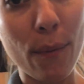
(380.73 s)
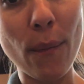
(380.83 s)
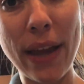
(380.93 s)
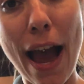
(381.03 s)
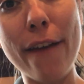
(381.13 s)

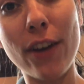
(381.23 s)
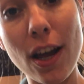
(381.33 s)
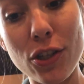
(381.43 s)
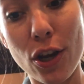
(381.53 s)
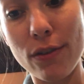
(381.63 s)
when we have
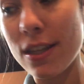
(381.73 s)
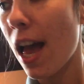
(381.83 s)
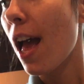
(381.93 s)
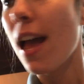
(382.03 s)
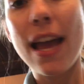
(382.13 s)
nachos,
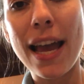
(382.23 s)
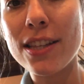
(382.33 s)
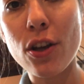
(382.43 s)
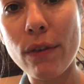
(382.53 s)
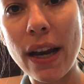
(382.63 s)

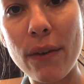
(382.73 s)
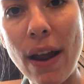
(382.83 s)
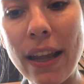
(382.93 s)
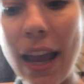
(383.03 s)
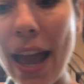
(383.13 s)
it's already
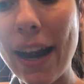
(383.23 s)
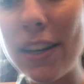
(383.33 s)
ready, and